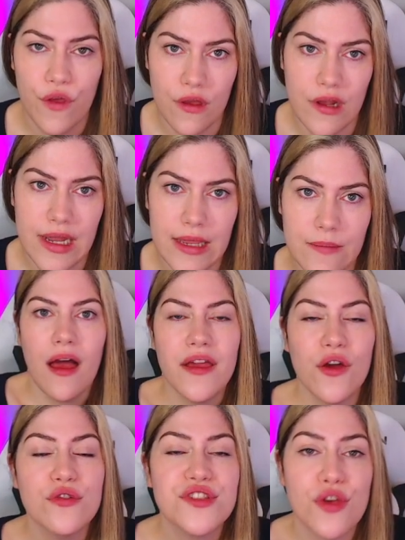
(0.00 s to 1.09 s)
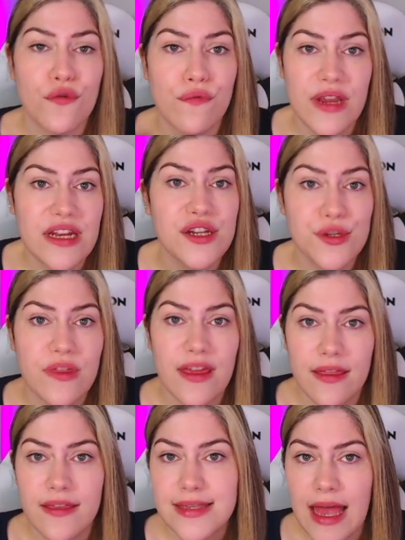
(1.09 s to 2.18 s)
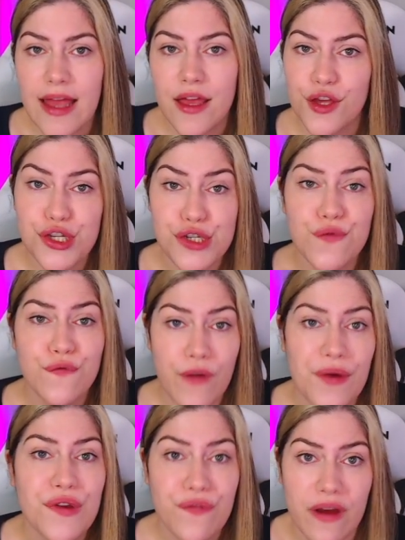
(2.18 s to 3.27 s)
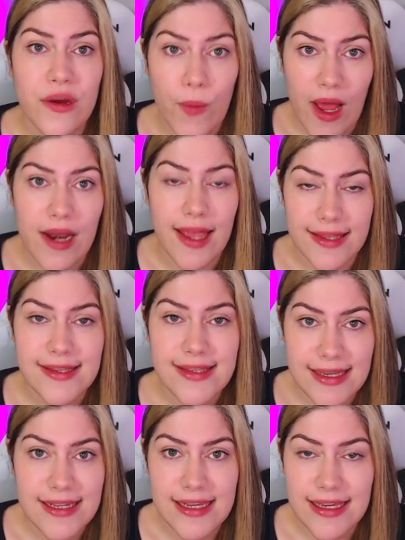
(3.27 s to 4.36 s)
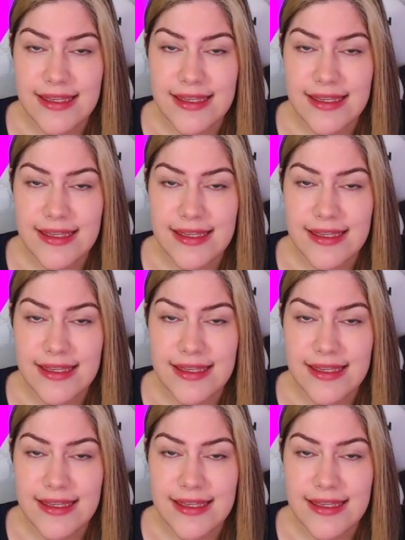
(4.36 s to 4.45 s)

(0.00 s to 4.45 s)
early. I also really do think that Saka could do very, very well against City.